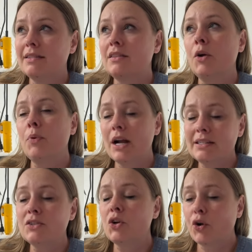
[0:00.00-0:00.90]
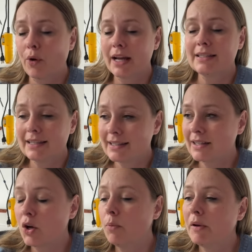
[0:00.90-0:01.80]
their prices are crazy
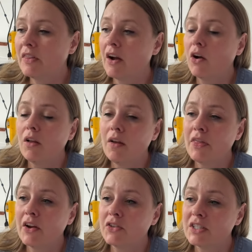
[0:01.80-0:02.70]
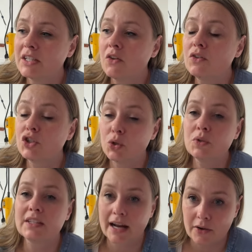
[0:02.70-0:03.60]
still, but they're they still do
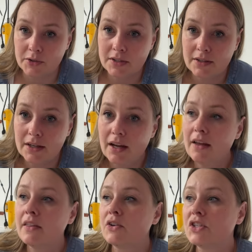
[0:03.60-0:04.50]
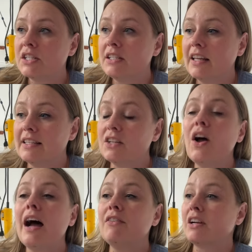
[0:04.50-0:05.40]
sales. They're, they still
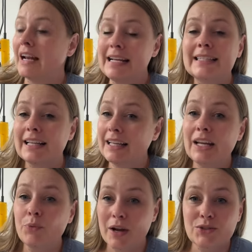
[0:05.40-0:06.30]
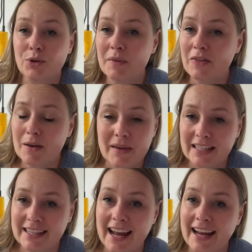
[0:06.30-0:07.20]
have a nice clean restroom that they
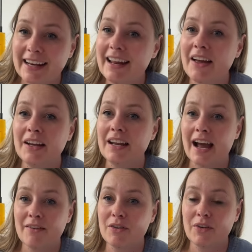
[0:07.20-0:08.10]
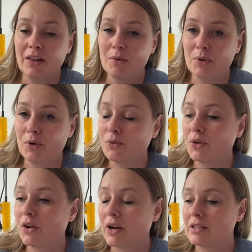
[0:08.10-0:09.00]
maintain and have available for
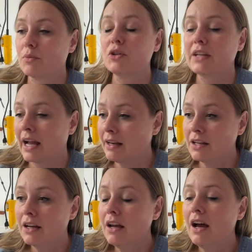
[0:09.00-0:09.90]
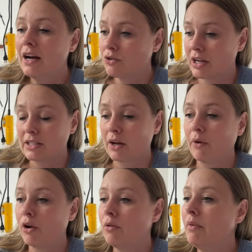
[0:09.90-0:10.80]
their customers and a dressing
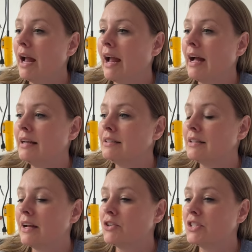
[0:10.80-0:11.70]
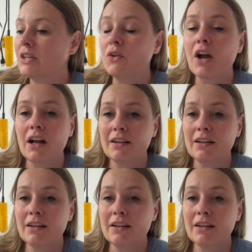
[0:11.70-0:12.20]
room and they're still